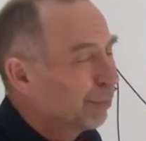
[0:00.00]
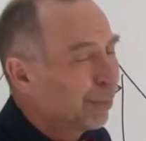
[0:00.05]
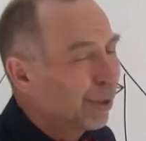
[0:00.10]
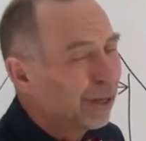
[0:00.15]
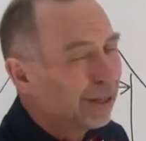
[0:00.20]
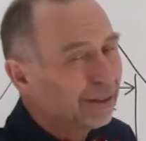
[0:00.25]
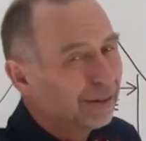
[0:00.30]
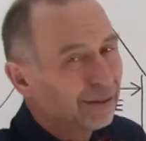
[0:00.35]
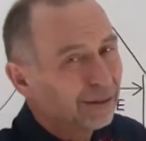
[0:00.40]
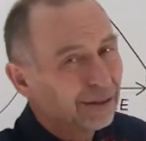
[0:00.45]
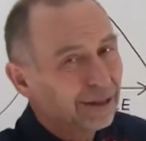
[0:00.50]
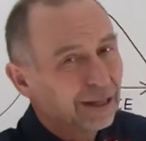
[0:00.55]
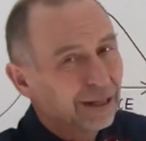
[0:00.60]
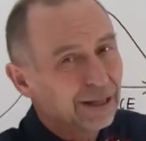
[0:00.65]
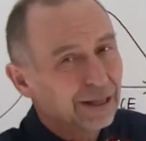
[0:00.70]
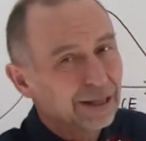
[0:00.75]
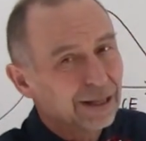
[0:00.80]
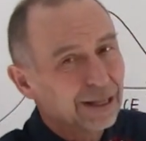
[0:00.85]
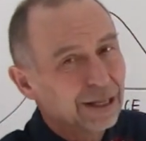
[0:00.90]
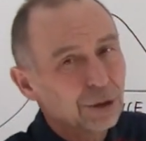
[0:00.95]
But
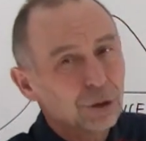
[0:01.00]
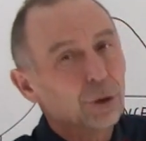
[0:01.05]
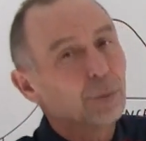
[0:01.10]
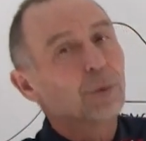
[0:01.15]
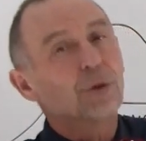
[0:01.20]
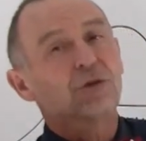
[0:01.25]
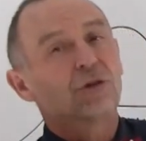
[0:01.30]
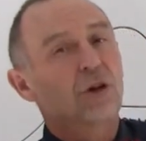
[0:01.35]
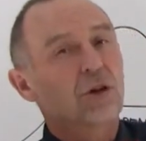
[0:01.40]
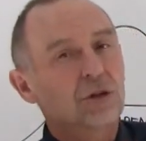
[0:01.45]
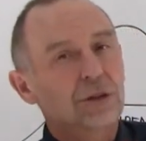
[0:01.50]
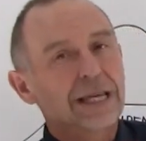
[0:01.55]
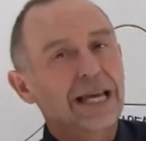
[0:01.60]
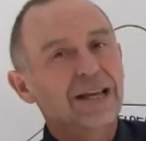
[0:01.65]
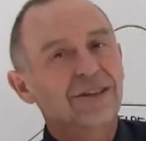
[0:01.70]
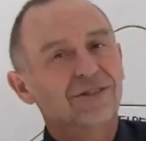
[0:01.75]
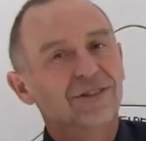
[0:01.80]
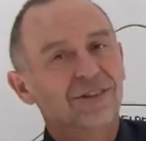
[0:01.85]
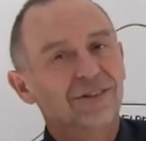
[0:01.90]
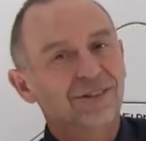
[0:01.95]
in almost all
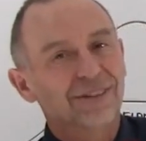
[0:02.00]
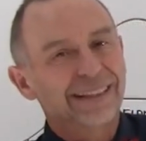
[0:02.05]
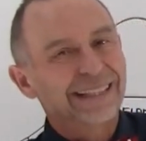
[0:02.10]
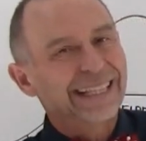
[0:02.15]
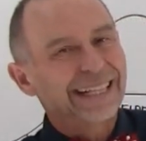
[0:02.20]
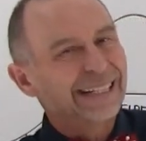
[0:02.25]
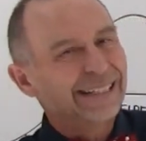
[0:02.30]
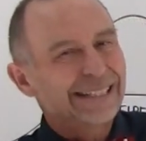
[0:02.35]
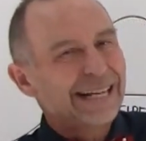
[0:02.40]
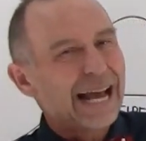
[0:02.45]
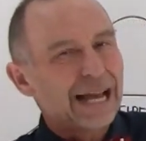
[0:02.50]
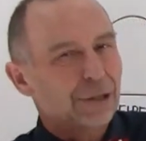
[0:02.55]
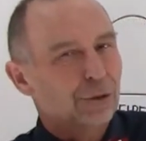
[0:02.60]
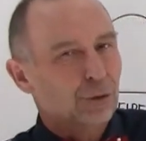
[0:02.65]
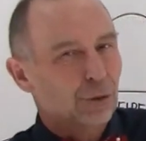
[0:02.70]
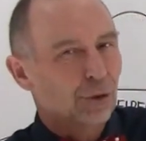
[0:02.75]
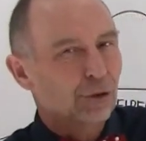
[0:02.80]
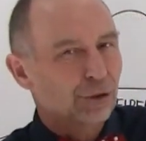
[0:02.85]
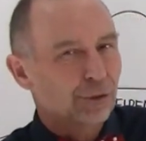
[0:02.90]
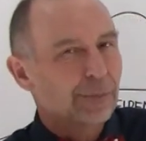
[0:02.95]
cases, they're
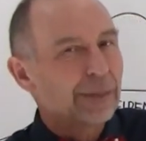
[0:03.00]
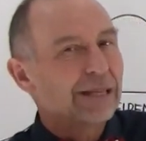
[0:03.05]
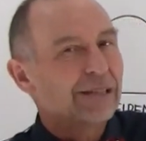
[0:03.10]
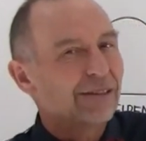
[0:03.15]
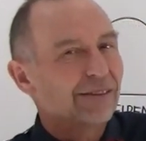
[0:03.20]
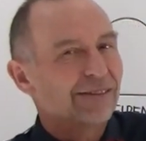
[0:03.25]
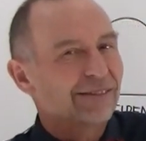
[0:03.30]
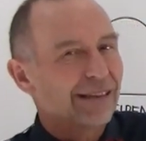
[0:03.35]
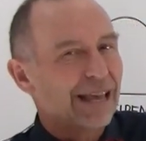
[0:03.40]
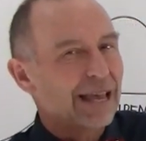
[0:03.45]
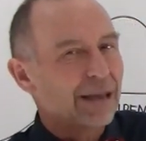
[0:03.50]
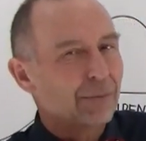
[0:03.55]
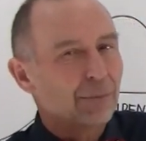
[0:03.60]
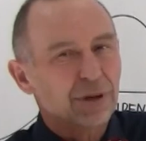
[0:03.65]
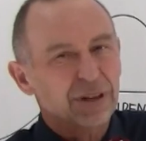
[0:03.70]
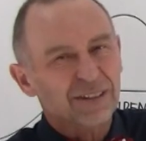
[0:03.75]
not going to be the same.